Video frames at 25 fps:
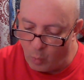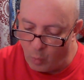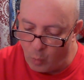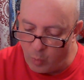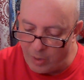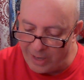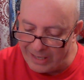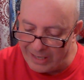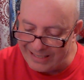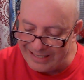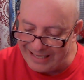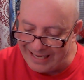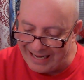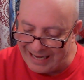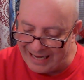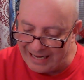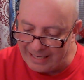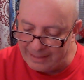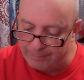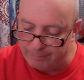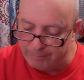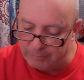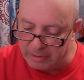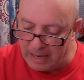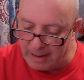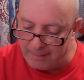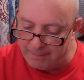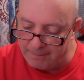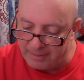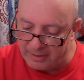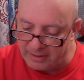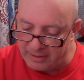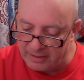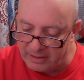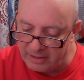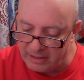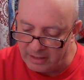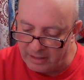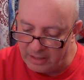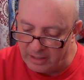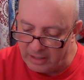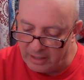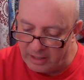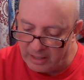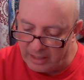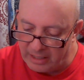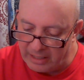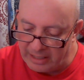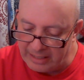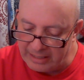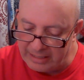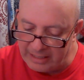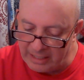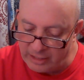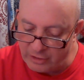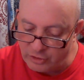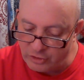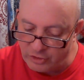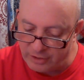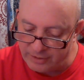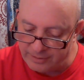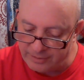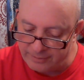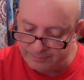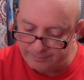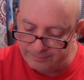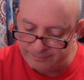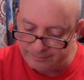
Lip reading: when hand propping an engine?